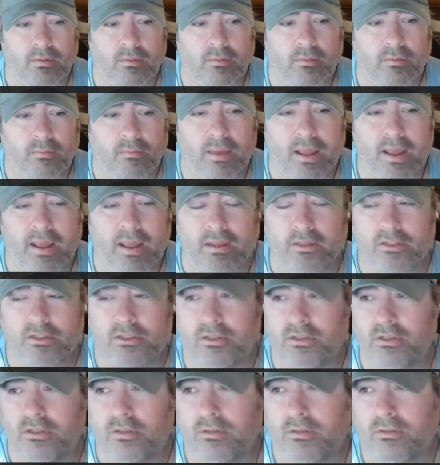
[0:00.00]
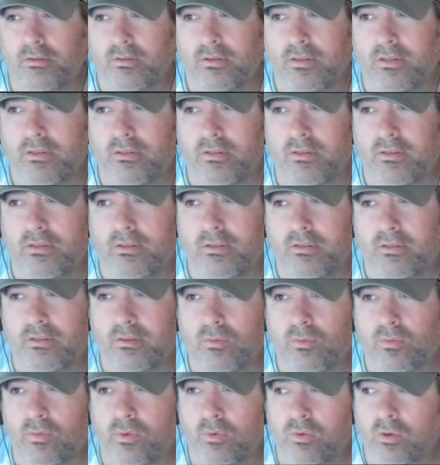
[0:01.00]
match
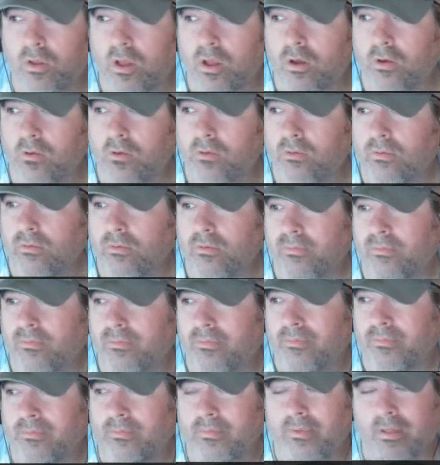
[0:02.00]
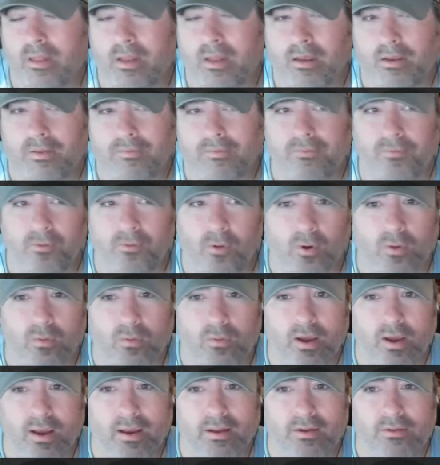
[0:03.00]
will go like 4
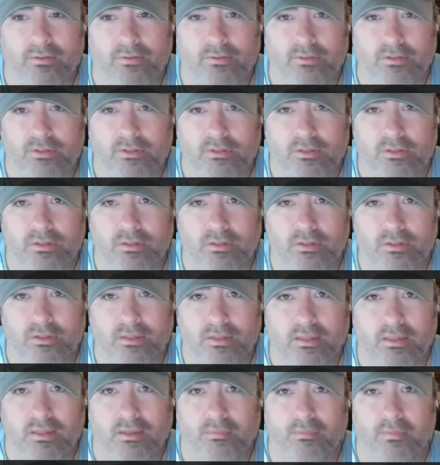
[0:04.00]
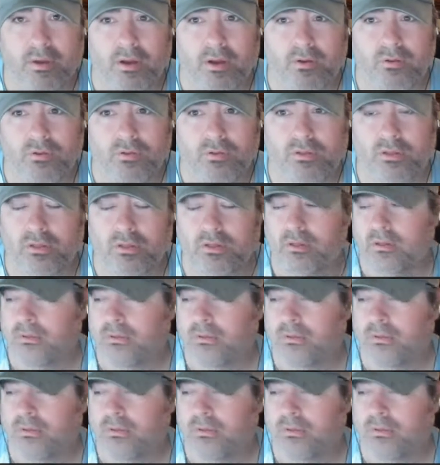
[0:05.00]
rounds at the most.